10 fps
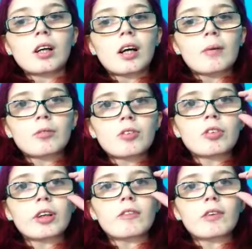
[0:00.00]
I'm
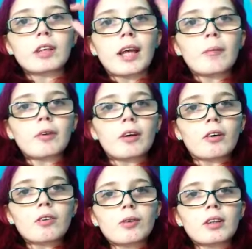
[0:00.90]
trying to find the camera.
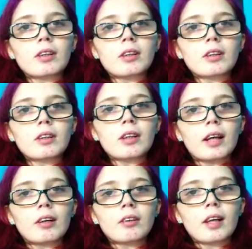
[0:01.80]
Oh, it's
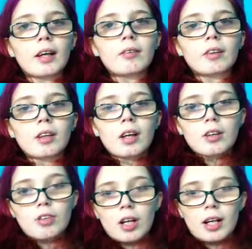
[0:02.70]
Okay.
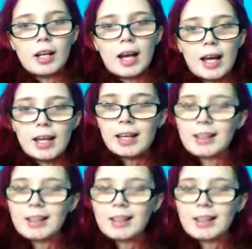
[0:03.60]
Sorry, I...